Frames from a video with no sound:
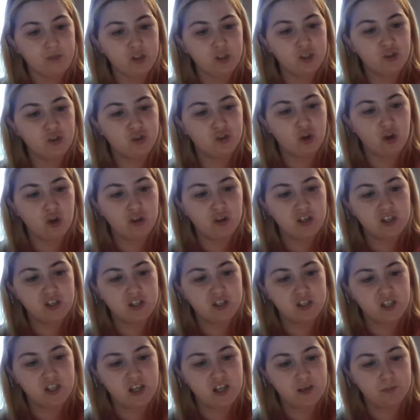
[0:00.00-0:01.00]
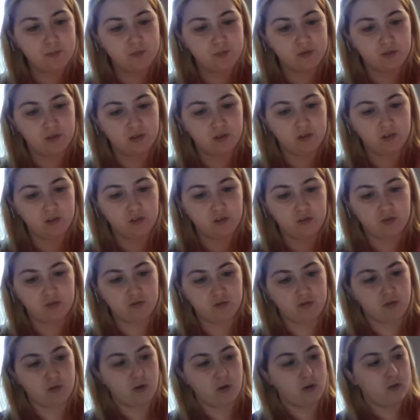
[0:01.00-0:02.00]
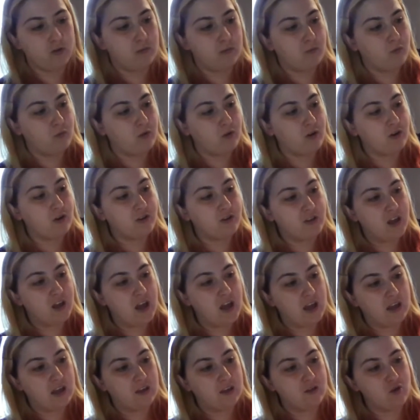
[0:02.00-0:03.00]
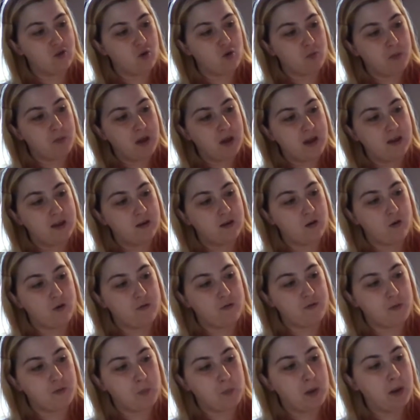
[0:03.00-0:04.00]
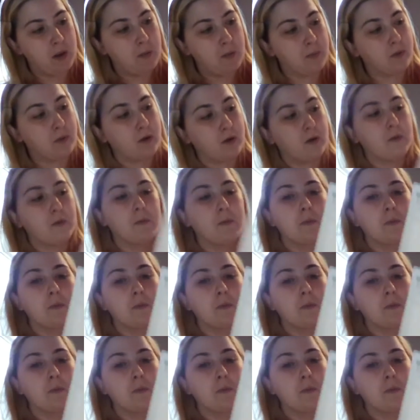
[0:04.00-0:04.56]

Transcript: Draw these shapes, and you just draw them without taking your pen off the paper.